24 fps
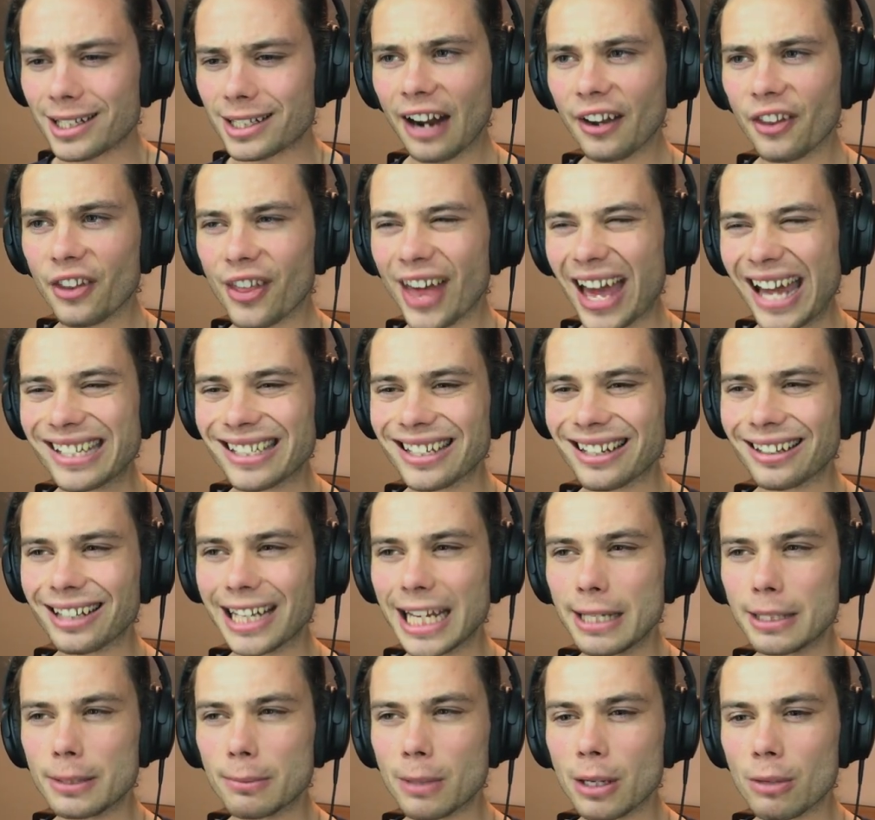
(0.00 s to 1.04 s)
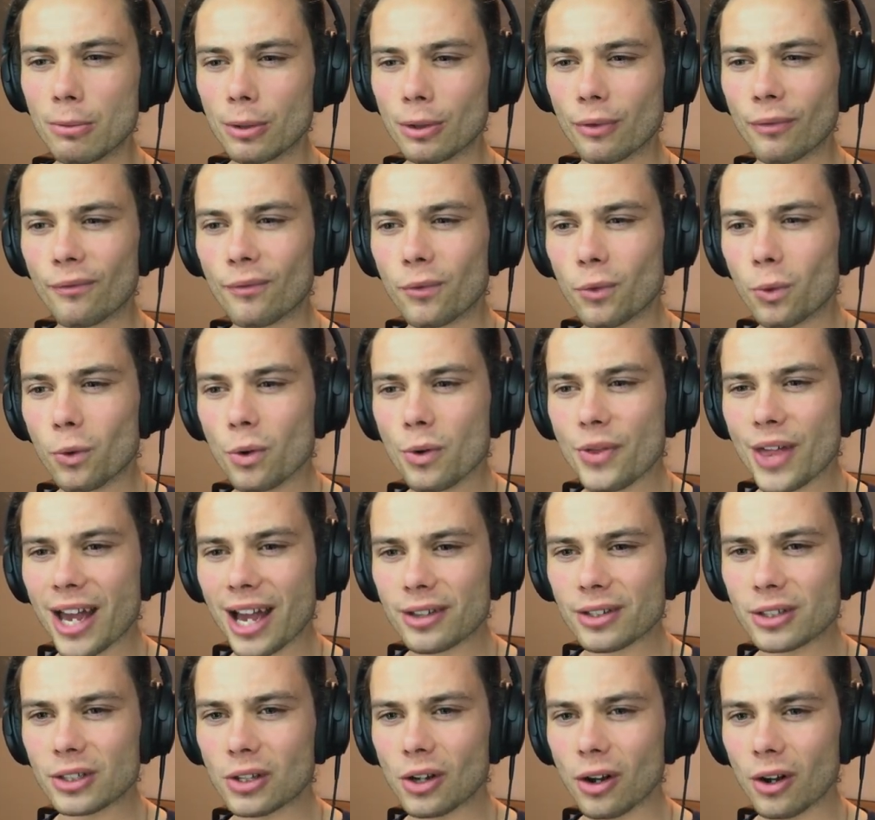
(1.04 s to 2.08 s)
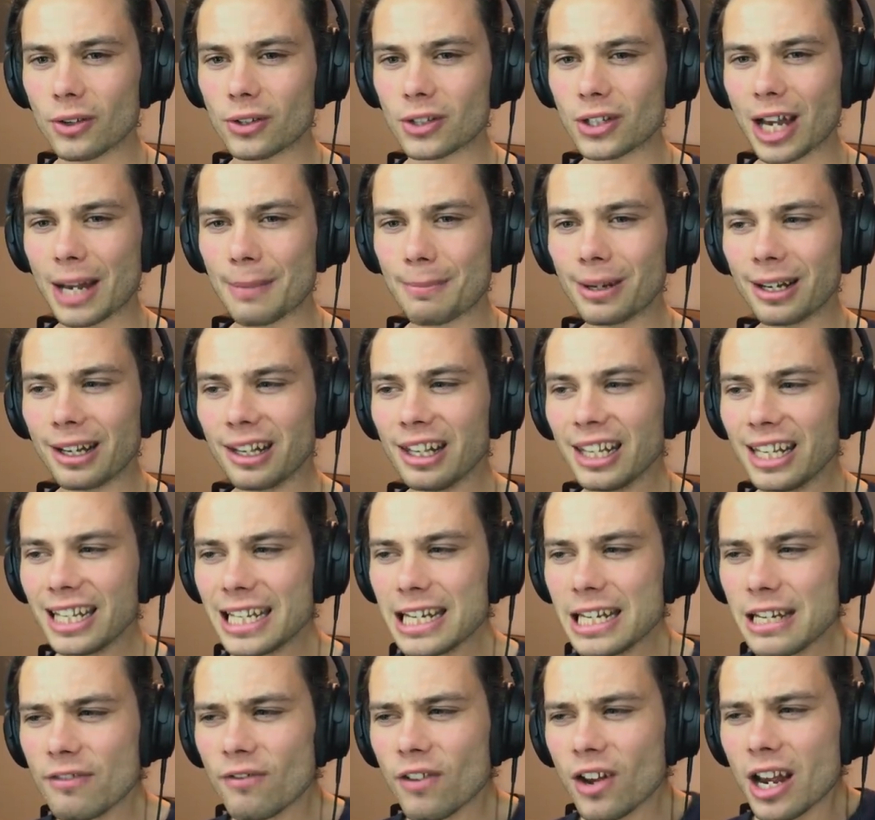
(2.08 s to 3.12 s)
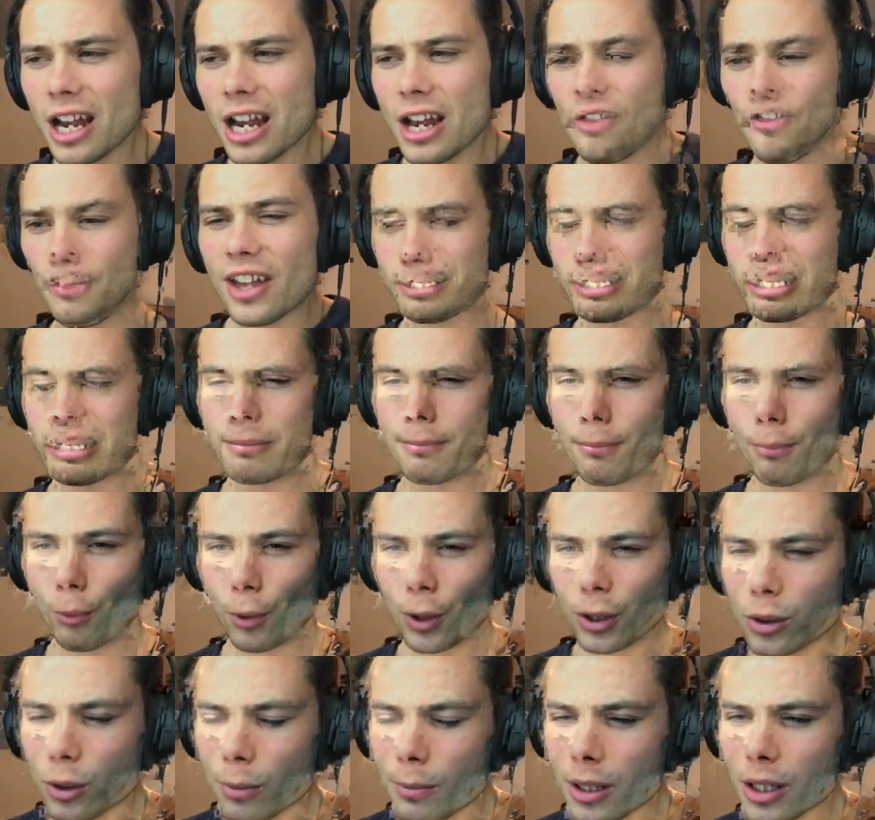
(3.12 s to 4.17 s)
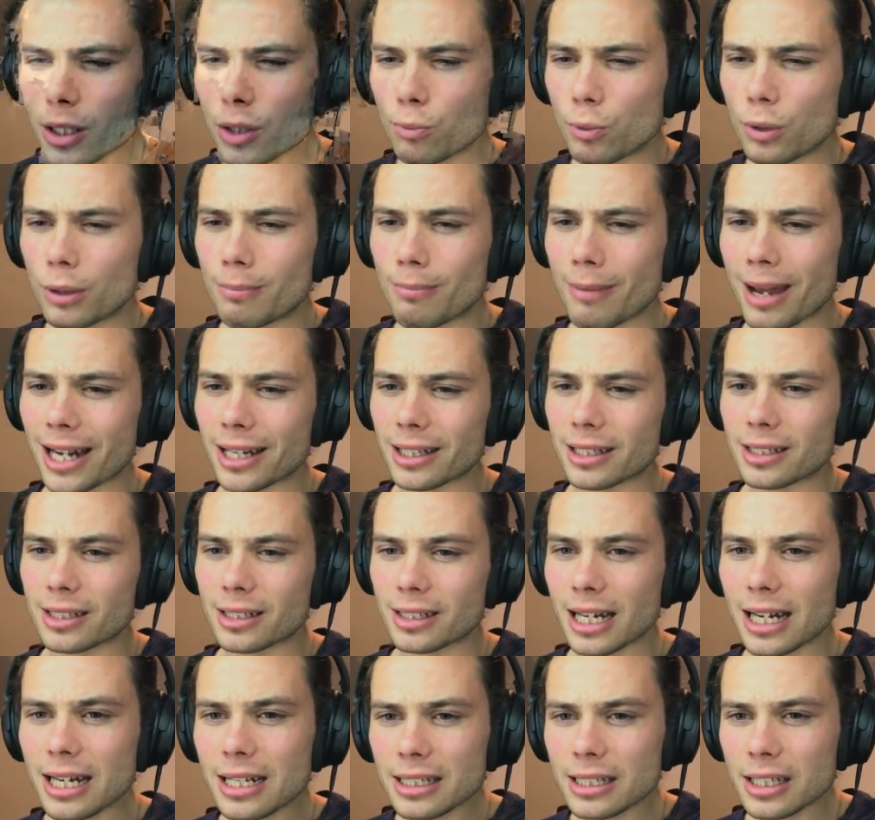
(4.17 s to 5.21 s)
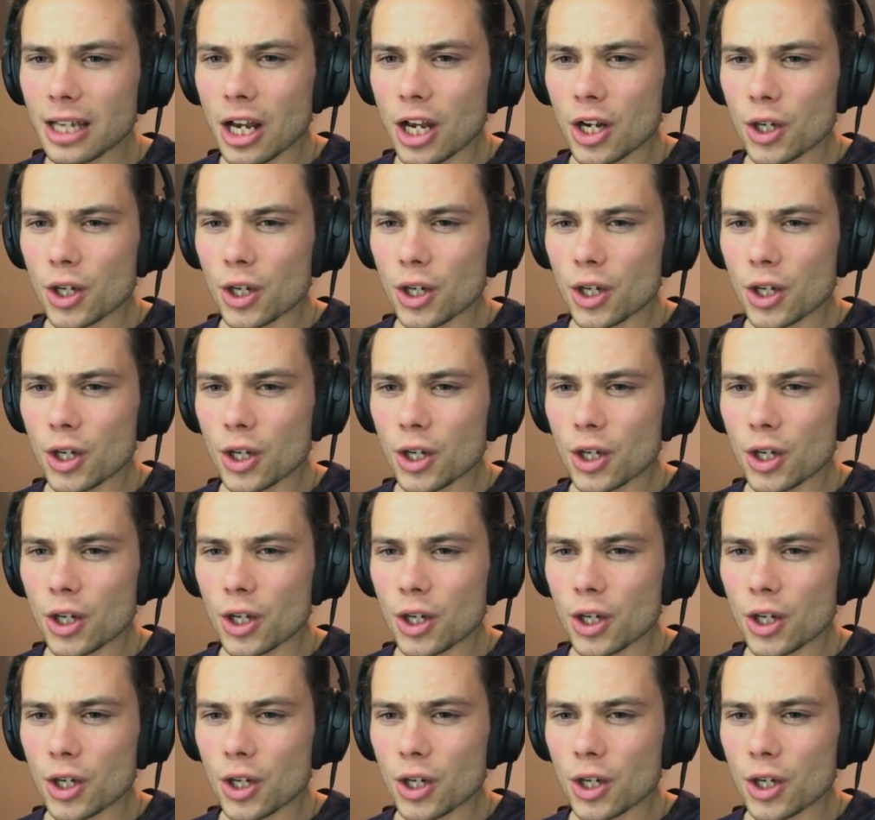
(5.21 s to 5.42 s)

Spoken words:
And that leaves me with $4,000. I believe that embrittlement would make sense.